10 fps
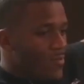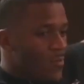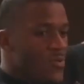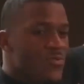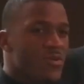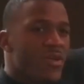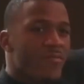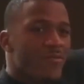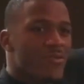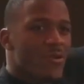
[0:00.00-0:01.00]
Once we're in
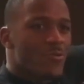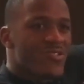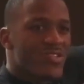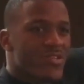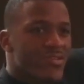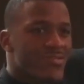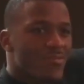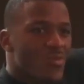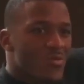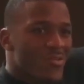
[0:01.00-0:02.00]
that field, we're serious.
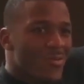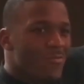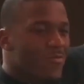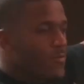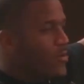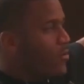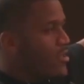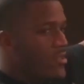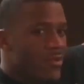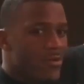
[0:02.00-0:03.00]
But, before we go
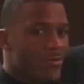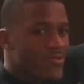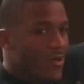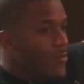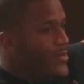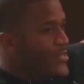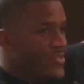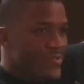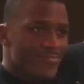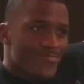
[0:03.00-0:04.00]
out there, we was always
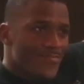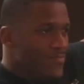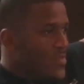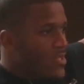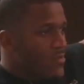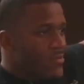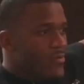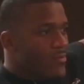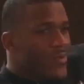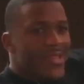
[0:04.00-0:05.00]
just
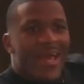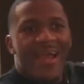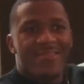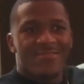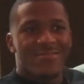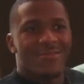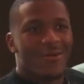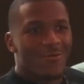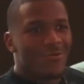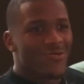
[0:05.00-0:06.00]
relaxed.
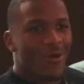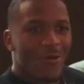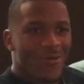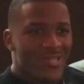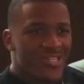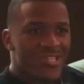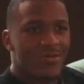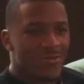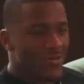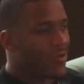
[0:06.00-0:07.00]
We was always
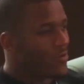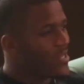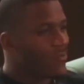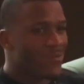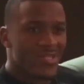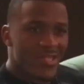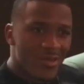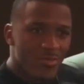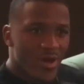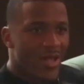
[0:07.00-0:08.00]
chill, didn't really
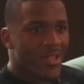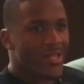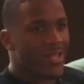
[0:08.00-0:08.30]
think about it.